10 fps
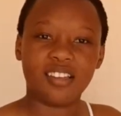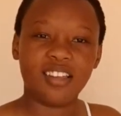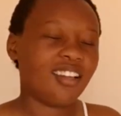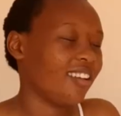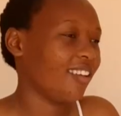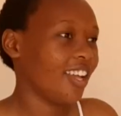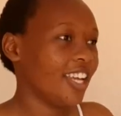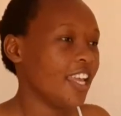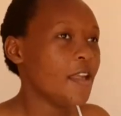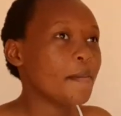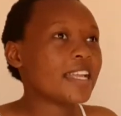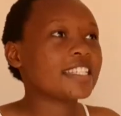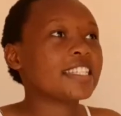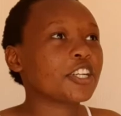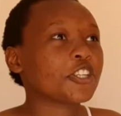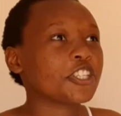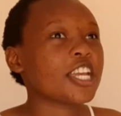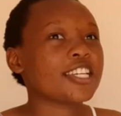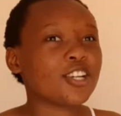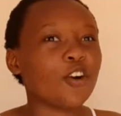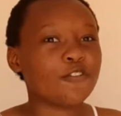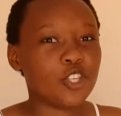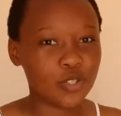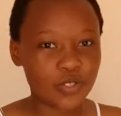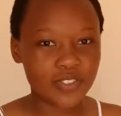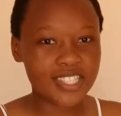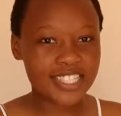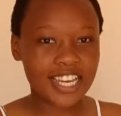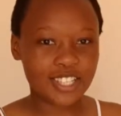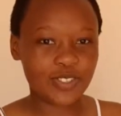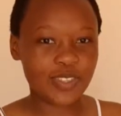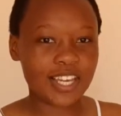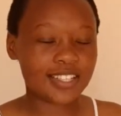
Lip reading: Oh, imagine the creator of the universe telling me